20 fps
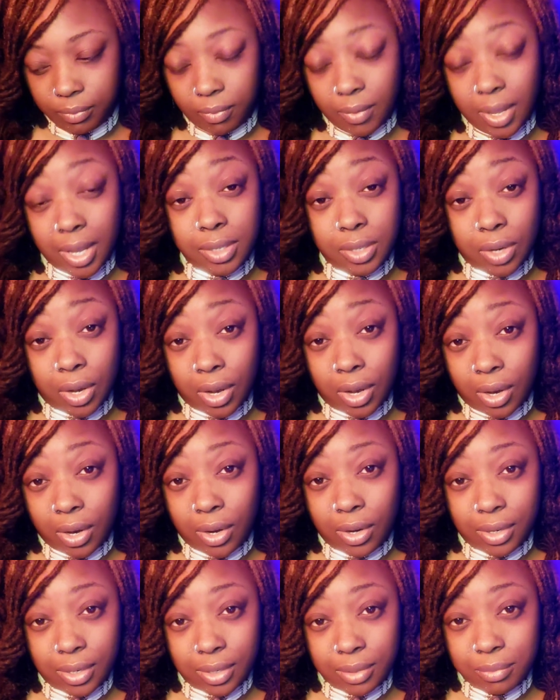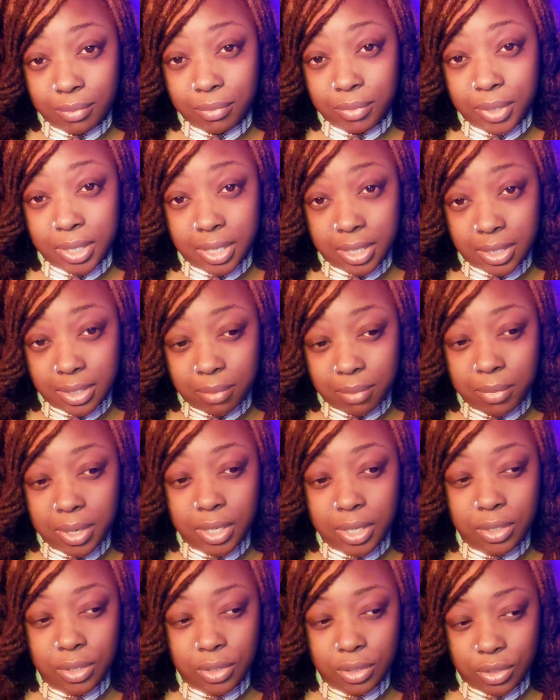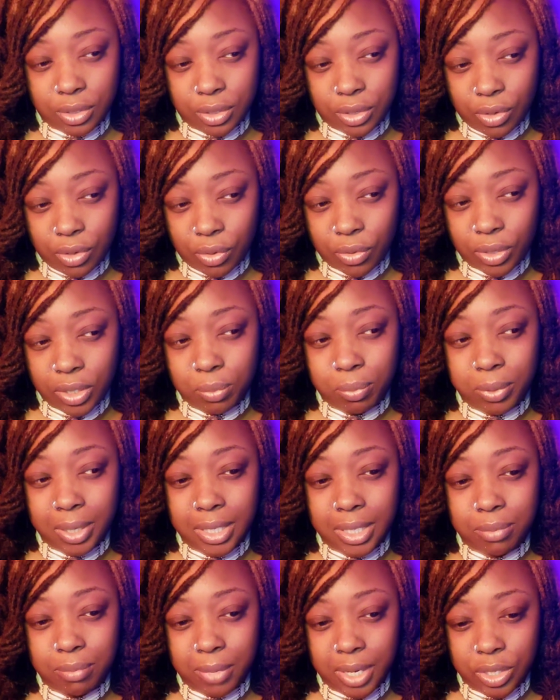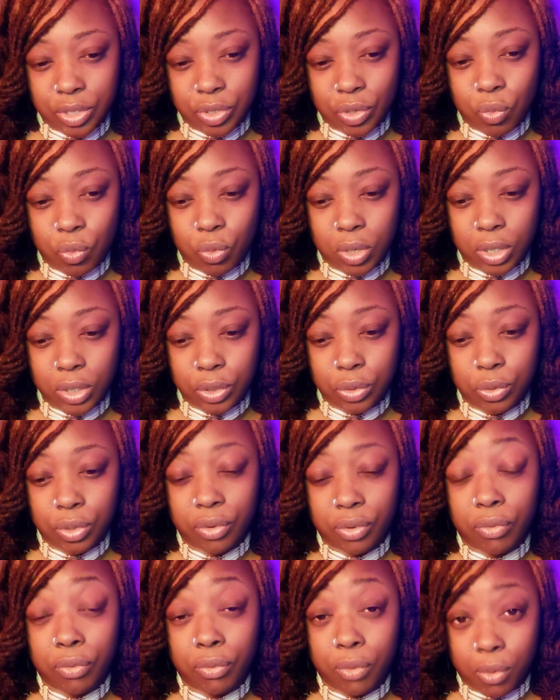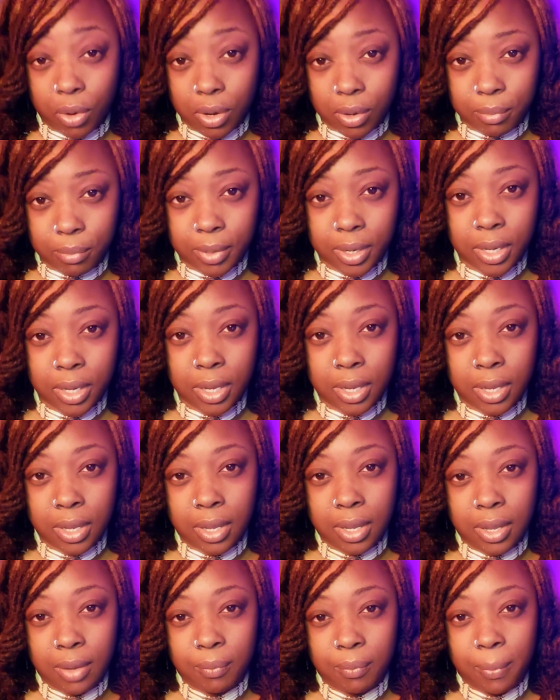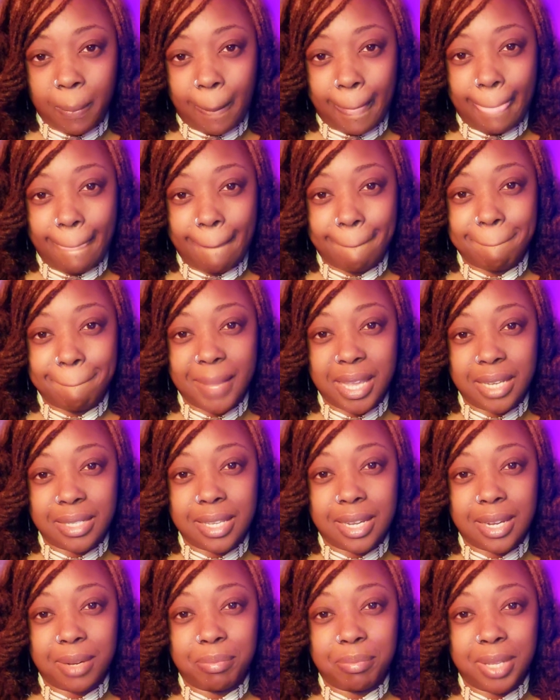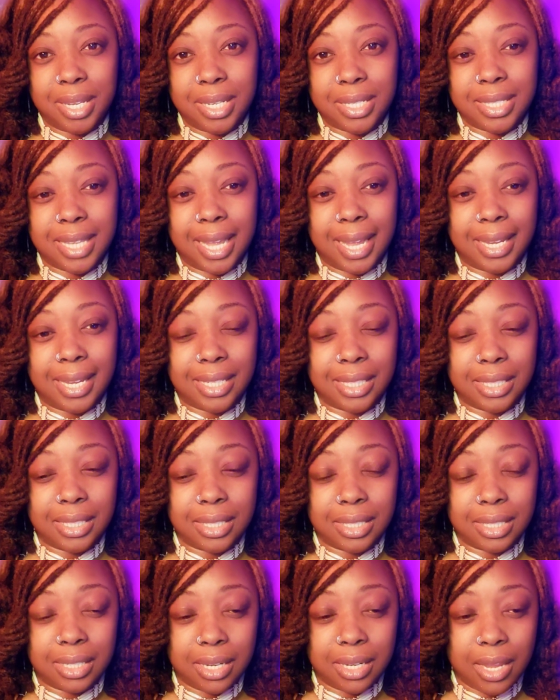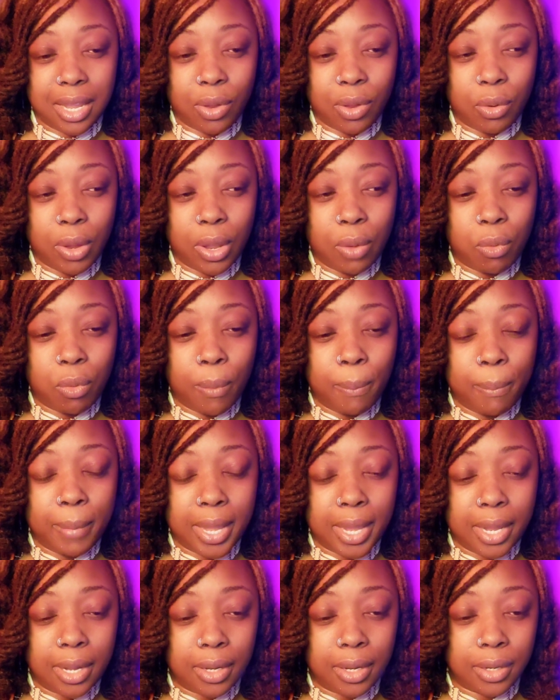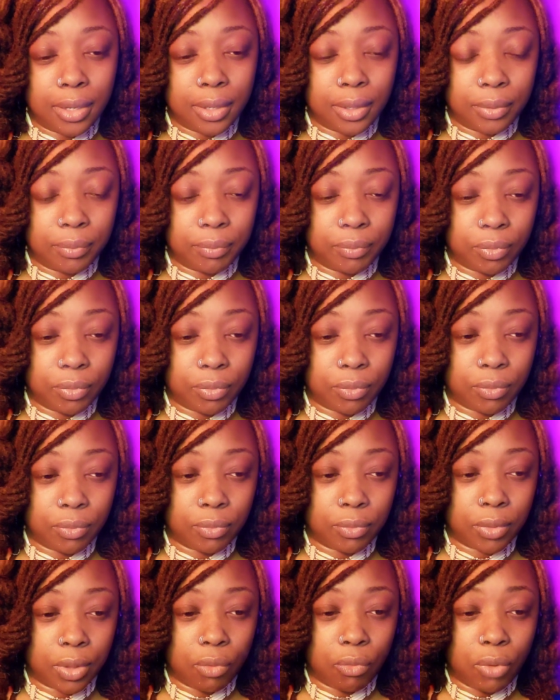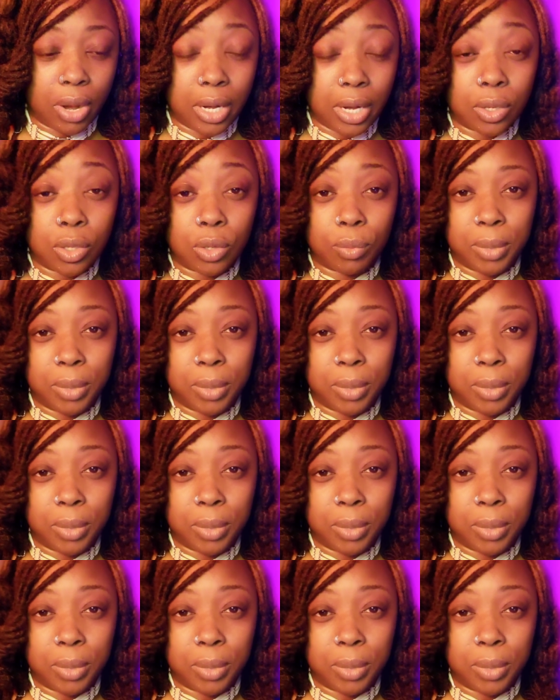it's hard because it makes, this place makes you want to conform. It's like a place that it will make regular